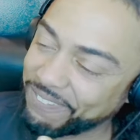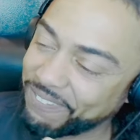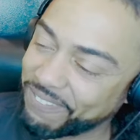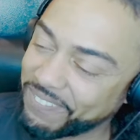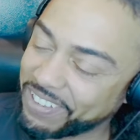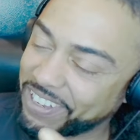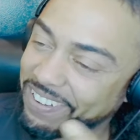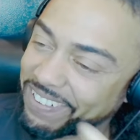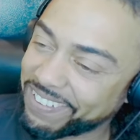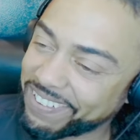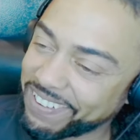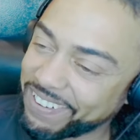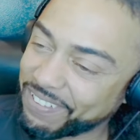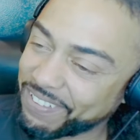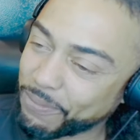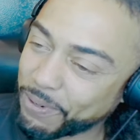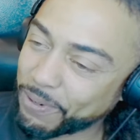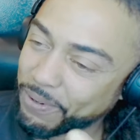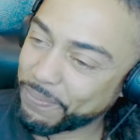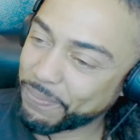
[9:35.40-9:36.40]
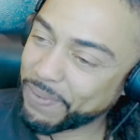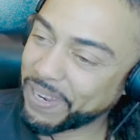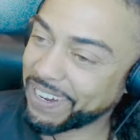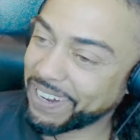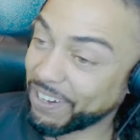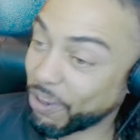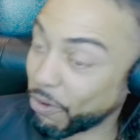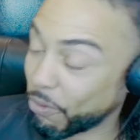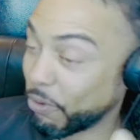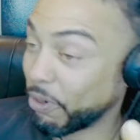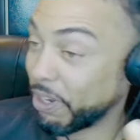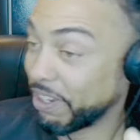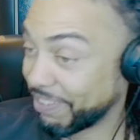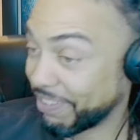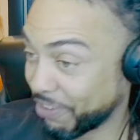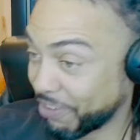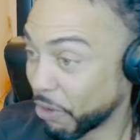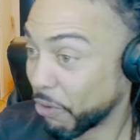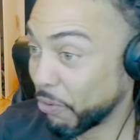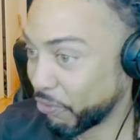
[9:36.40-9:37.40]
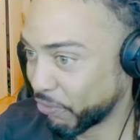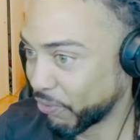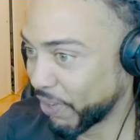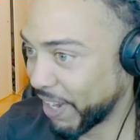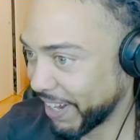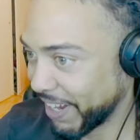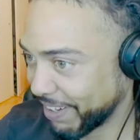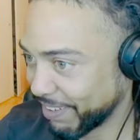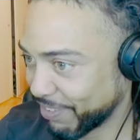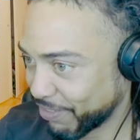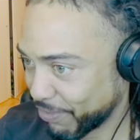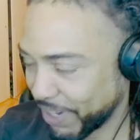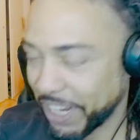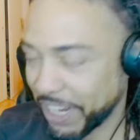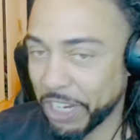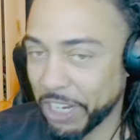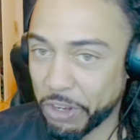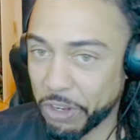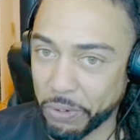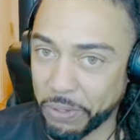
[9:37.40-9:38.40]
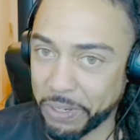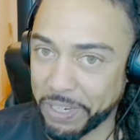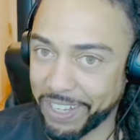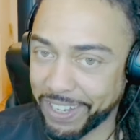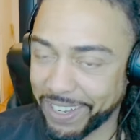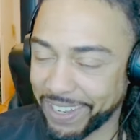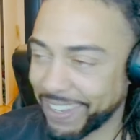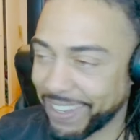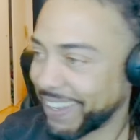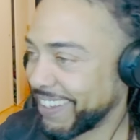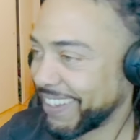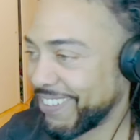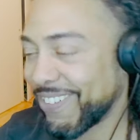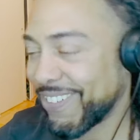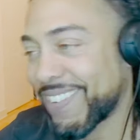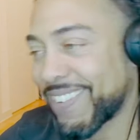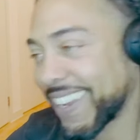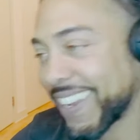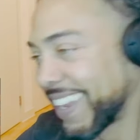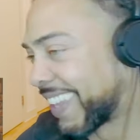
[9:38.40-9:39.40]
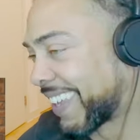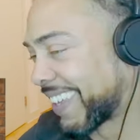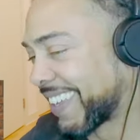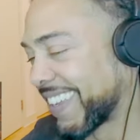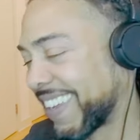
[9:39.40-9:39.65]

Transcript: because he's the one to make all his ghostwriters write good. Yeah, you take.